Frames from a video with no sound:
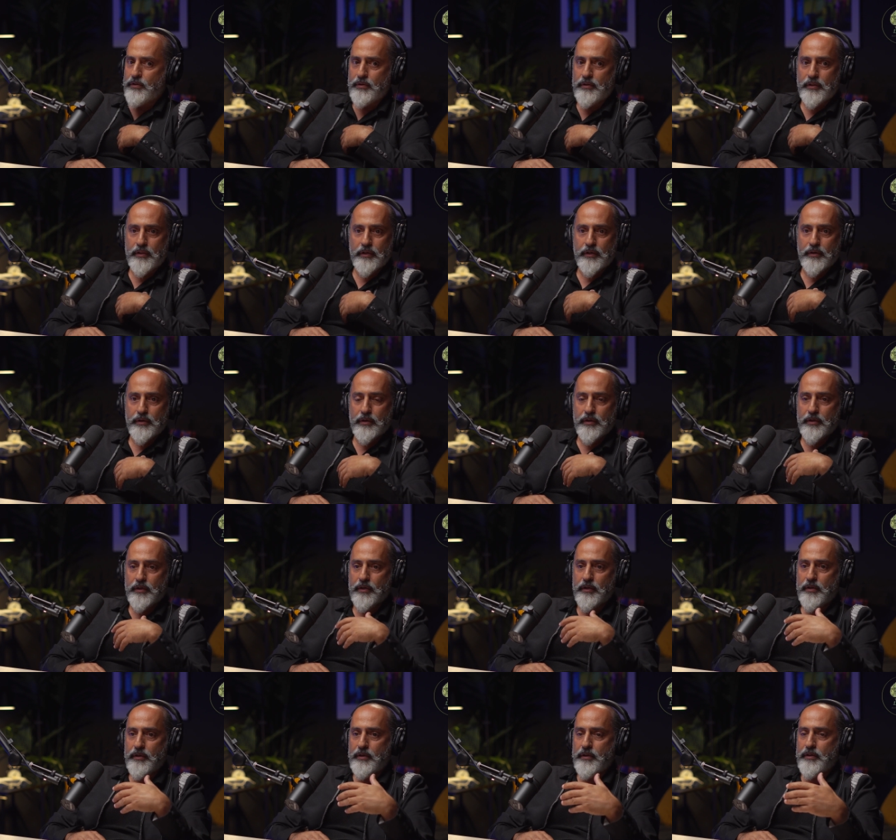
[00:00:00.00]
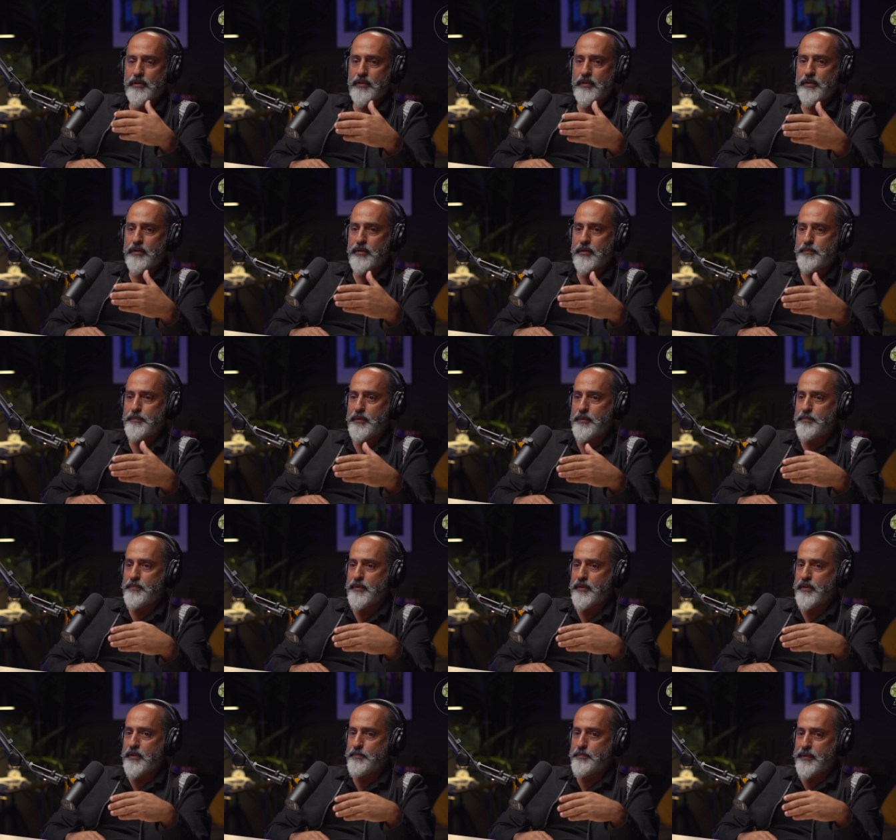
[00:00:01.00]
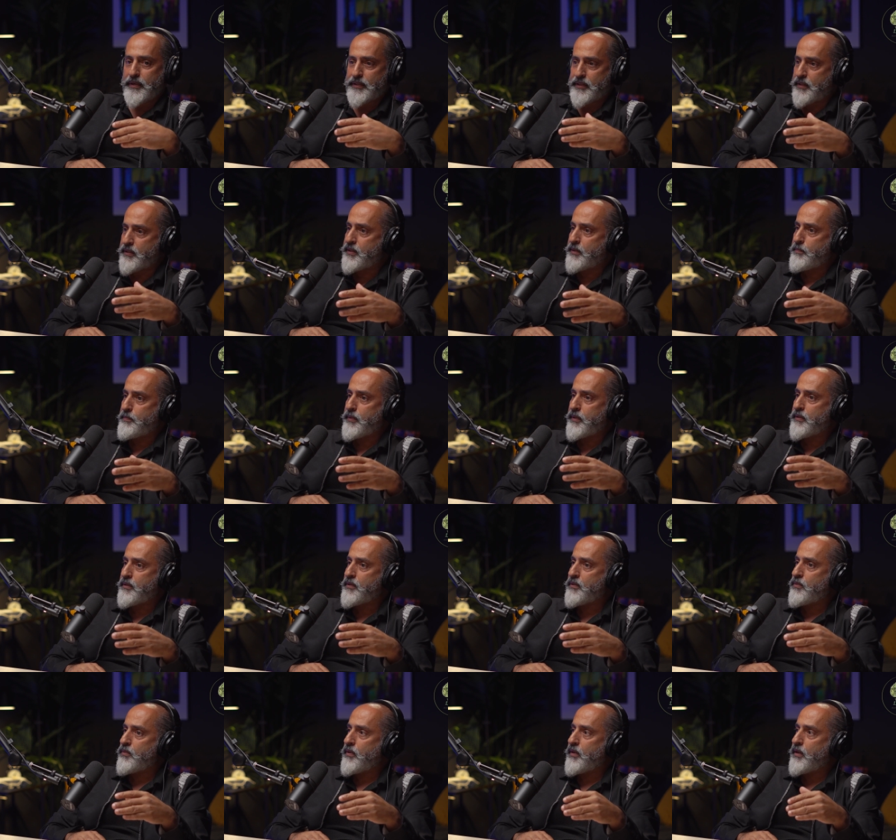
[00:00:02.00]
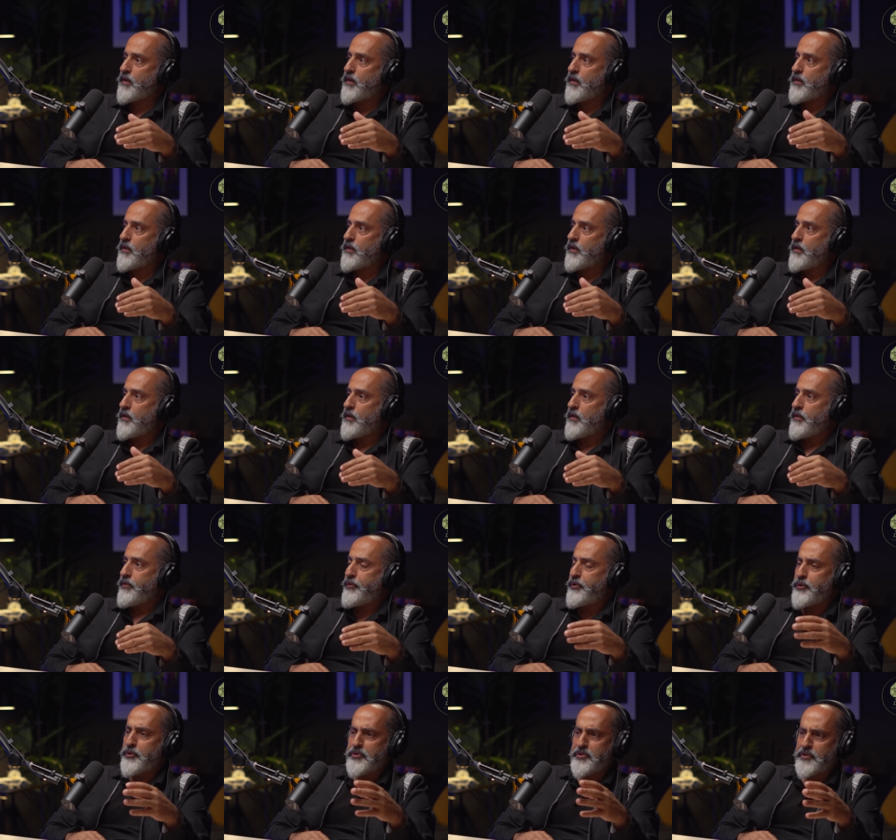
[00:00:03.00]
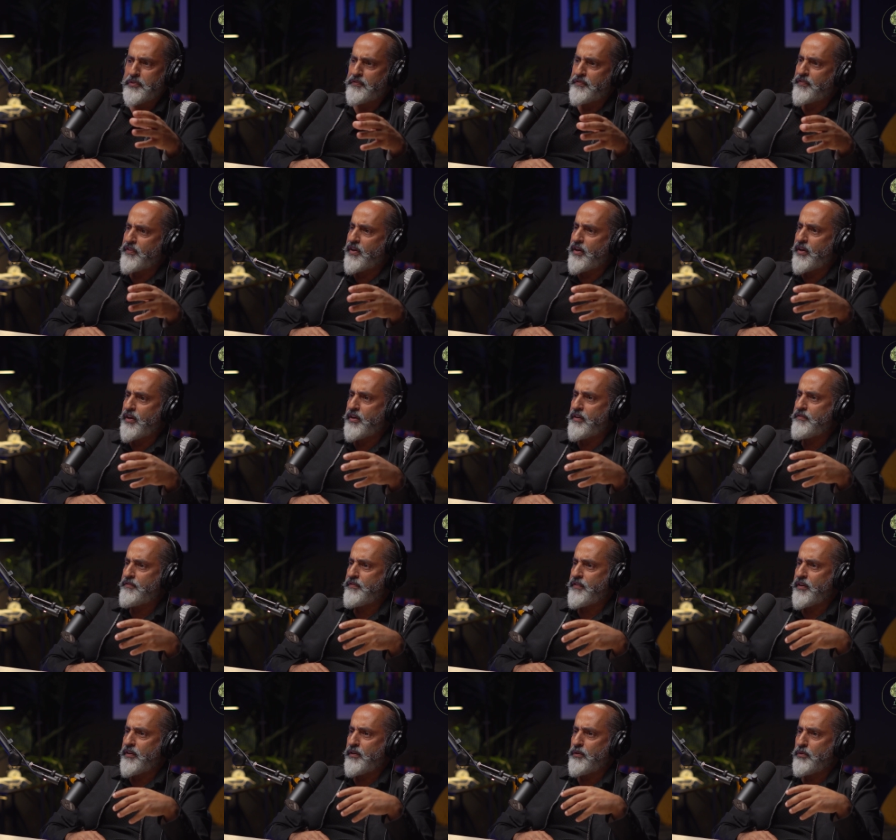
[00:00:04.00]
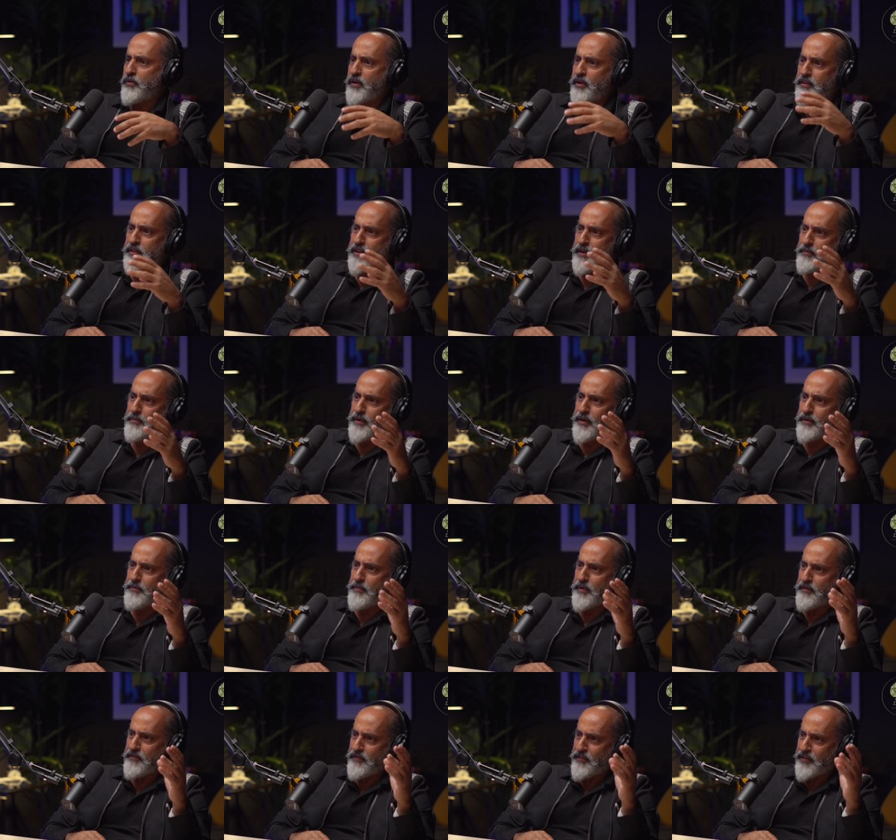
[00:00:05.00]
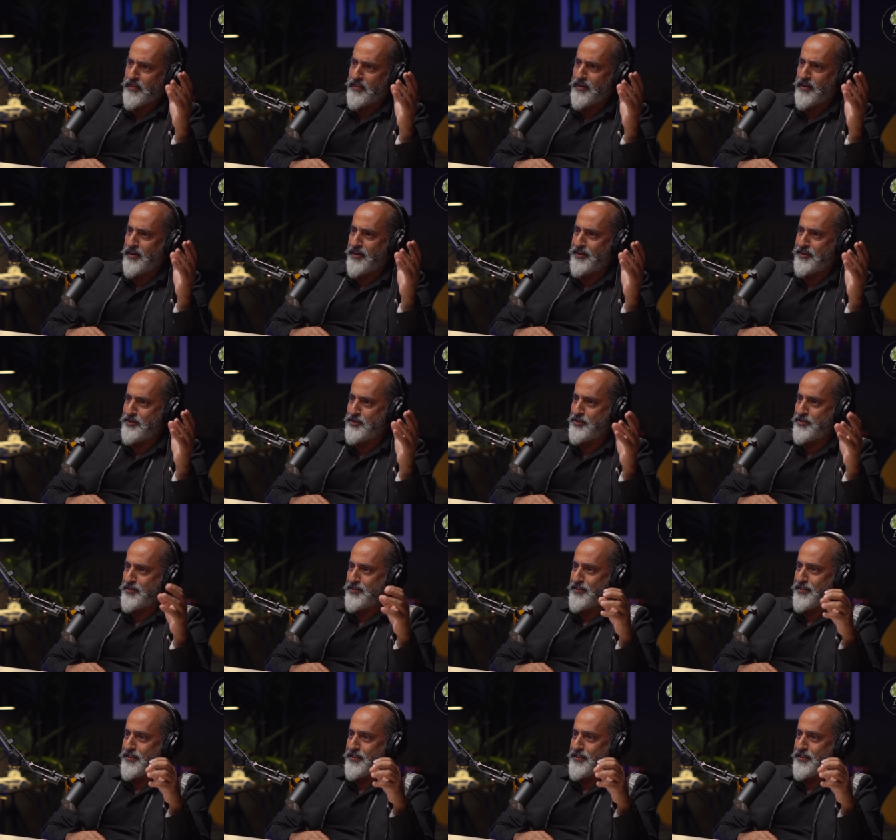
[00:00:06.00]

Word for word: All the uh, the people, the participants were like 35. I look at them like my father age,